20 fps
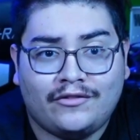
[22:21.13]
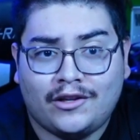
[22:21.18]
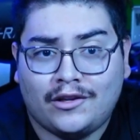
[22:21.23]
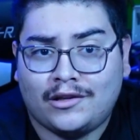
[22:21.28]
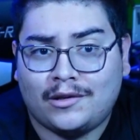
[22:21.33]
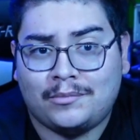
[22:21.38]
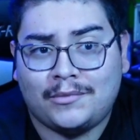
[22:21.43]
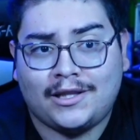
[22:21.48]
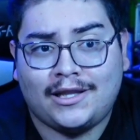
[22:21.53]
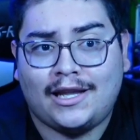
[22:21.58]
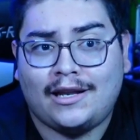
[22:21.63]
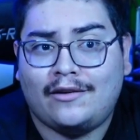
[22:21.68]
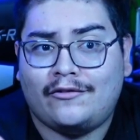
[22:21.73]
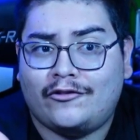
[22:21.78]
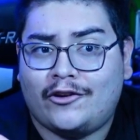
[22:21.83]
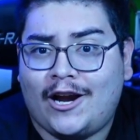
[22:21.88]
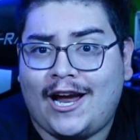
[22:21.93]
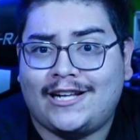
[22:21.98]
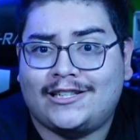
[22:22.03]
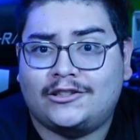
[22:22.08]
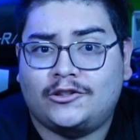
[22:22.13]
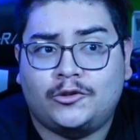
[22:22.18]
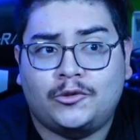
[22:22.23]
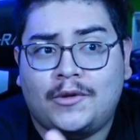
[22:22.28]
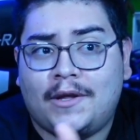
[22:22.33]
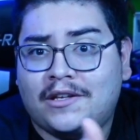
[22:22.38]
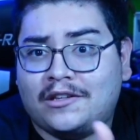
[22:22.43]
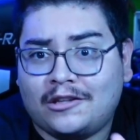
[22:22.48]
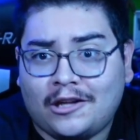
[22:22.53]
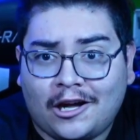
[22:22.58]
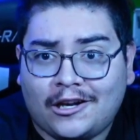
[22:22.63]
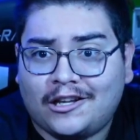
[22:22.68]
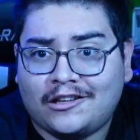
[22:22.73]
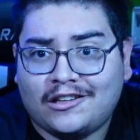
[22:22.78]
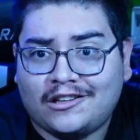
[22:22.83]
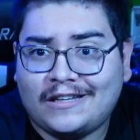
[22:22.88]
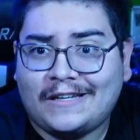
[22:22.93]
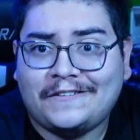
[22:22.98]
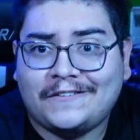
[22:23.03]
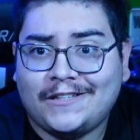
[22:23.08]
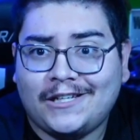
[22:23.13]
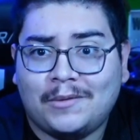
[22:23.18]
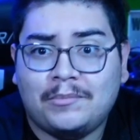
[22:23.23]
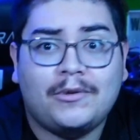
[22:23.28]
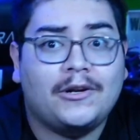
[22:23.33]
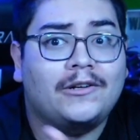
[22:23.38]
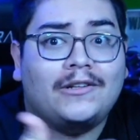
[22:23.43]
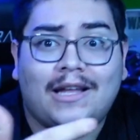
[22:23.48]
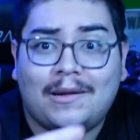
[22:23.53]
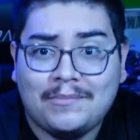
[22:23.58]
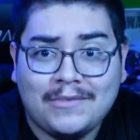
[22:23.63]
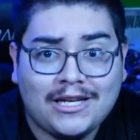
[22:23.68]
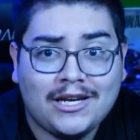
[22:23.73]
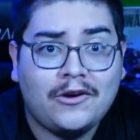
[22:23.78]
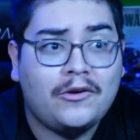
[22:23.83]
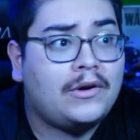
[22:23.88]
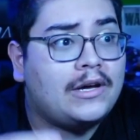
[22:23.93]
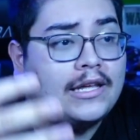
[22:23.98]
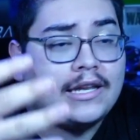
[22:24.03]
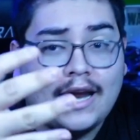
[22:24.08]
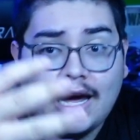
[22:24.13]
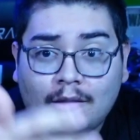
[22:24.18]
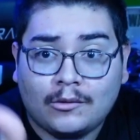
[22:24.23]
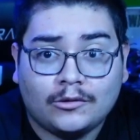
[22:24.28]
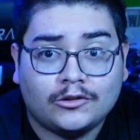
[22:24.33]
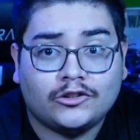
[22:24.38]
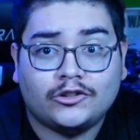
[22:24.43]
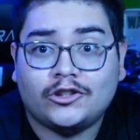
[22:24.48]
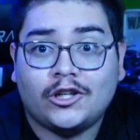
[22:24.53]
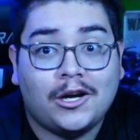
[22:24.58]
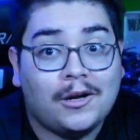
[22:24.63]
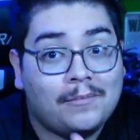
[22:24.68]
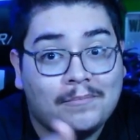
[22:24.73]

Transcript: If there's something that I've reacted to that's not necessarily up there, let me know, and I will